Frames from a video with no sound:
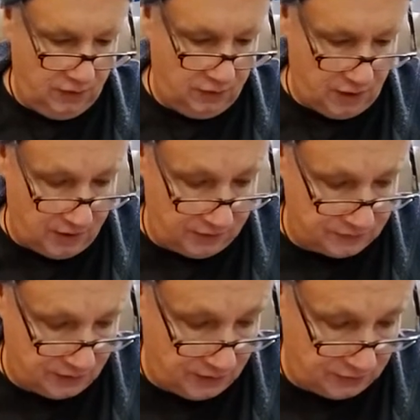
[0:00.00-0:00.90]
guides,
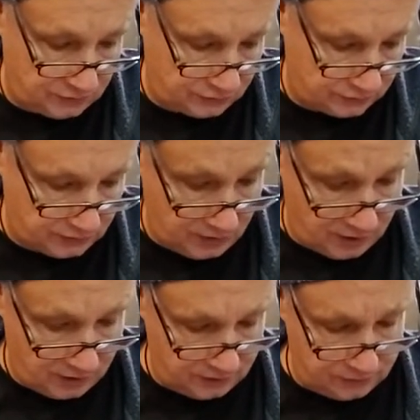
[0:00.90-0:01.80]
angels,
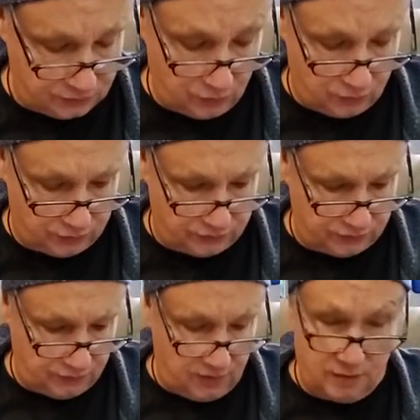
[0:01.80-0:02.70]
God, source.
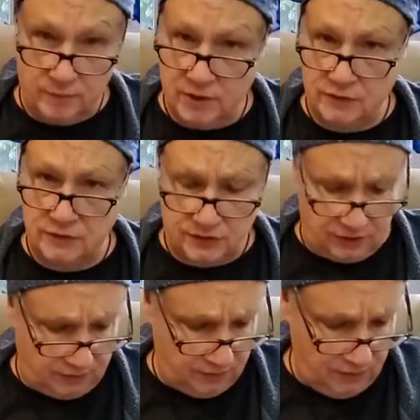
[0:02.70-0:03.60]
I see
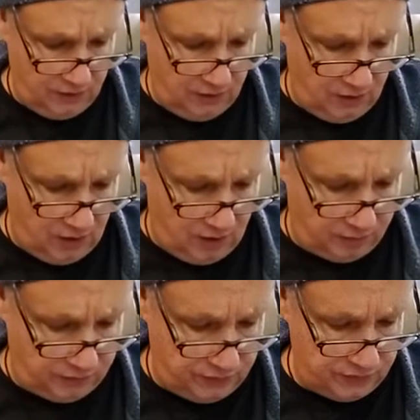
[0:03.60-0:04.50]
it. But
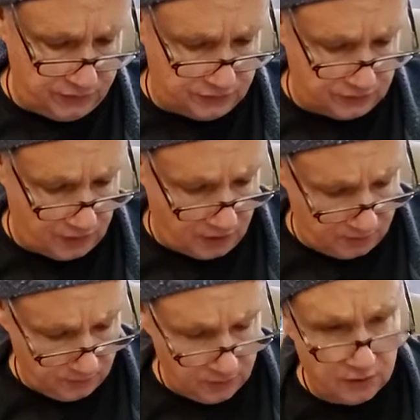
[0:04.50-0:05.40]
this is
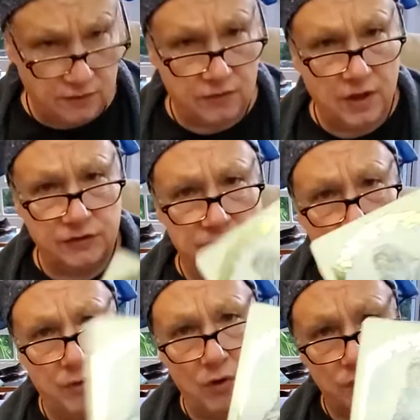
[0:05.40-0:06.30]
nuts
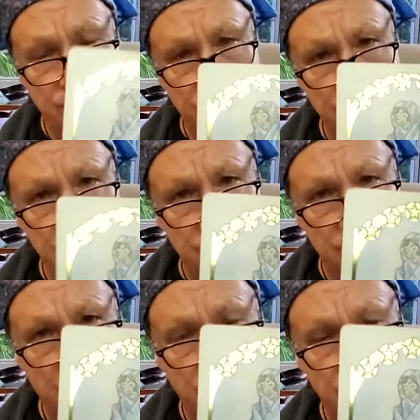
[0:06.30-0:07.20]
and bolts. This is
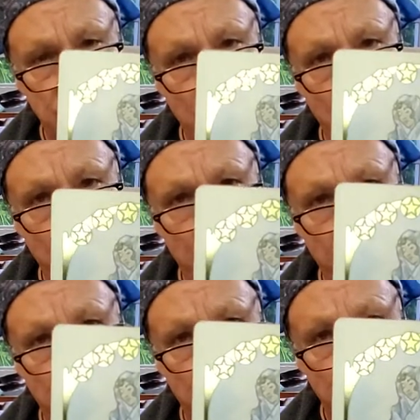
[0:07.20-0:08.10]
us rolling up our